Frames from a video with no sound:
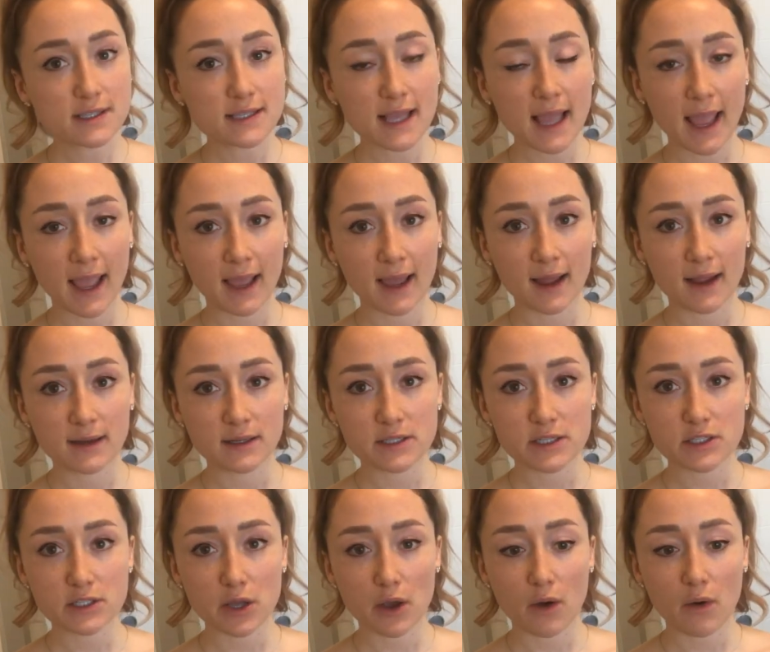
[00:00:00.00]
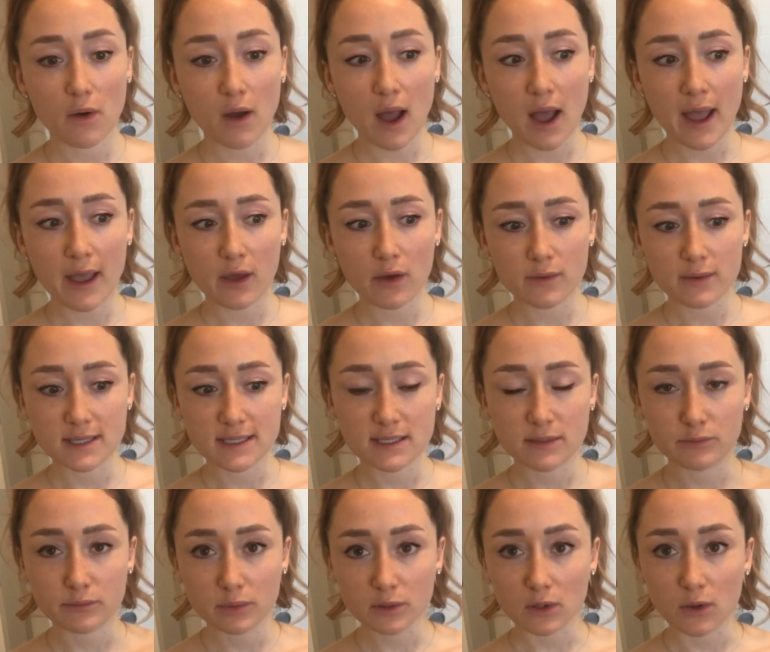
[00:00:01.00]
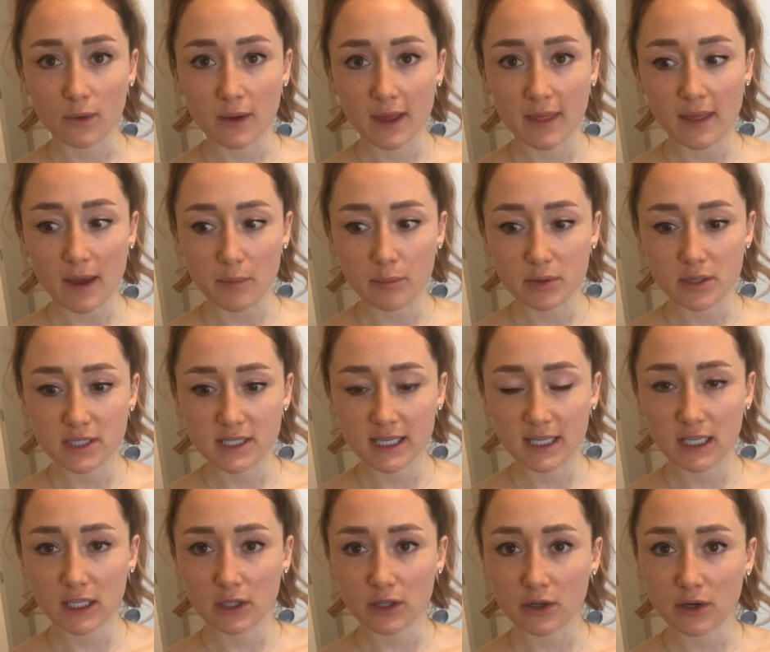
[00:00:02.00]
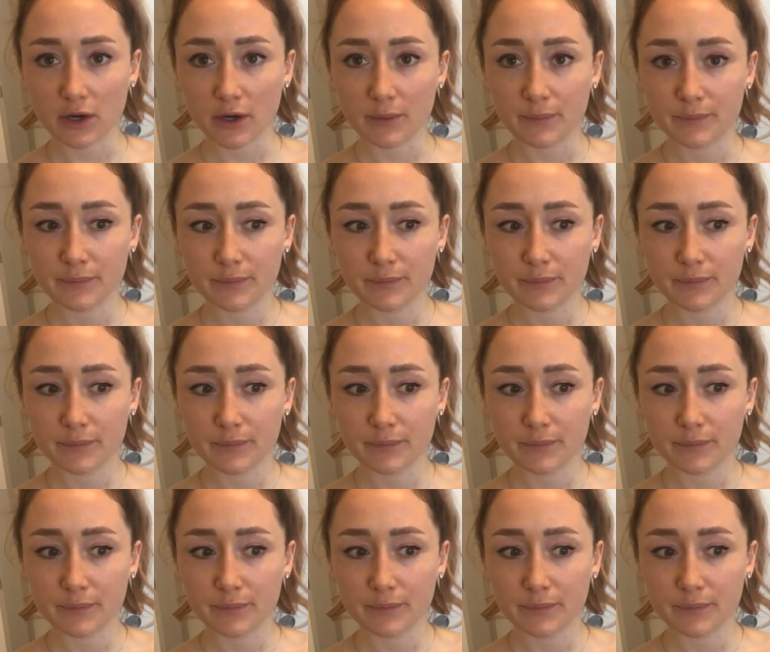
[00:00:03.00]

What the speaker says: and so I always employ that particular